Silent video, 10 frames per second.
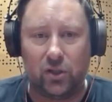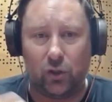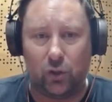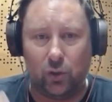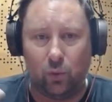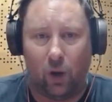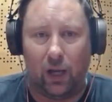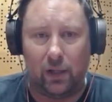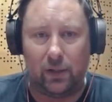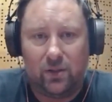you do
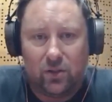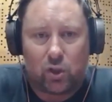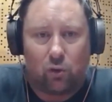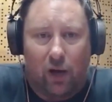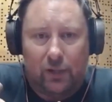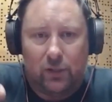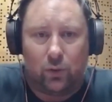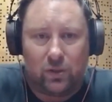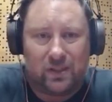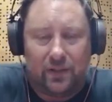while you try
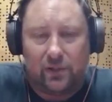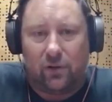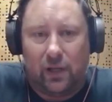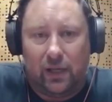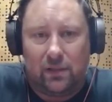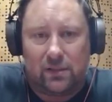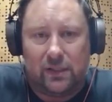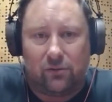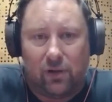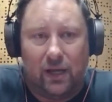to
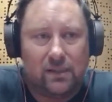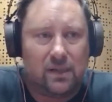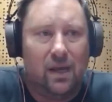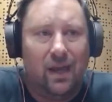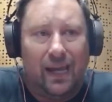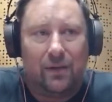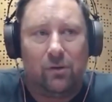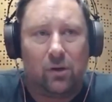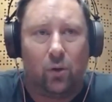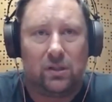synchronize and
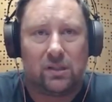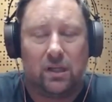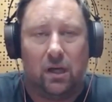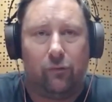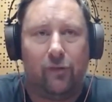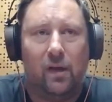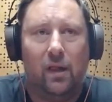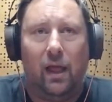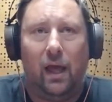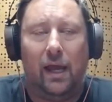record the stuff.
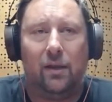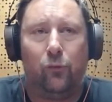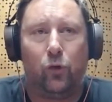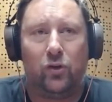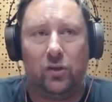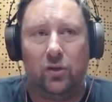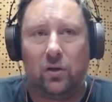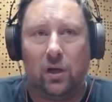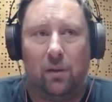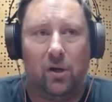And for the
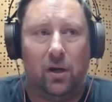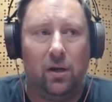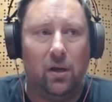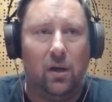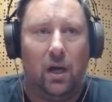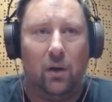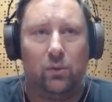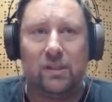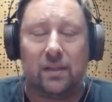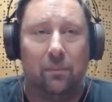newcomer, I
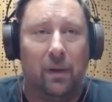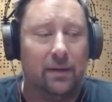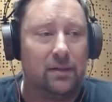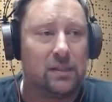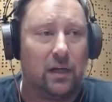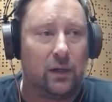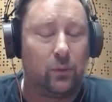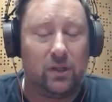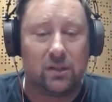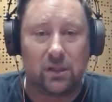would say, man, start
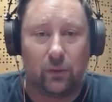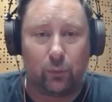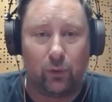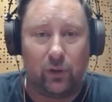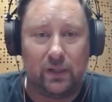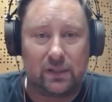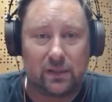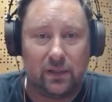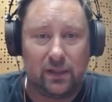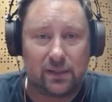with the software.
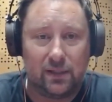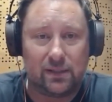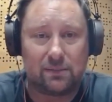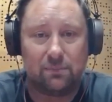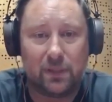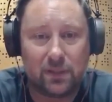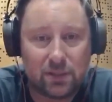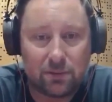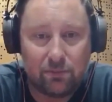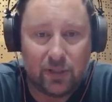It's
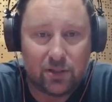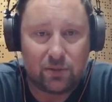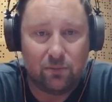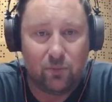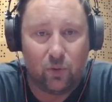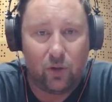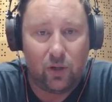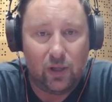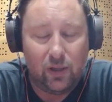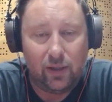much more
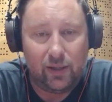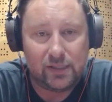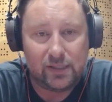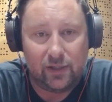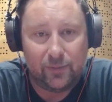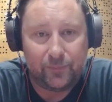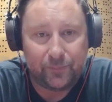easier.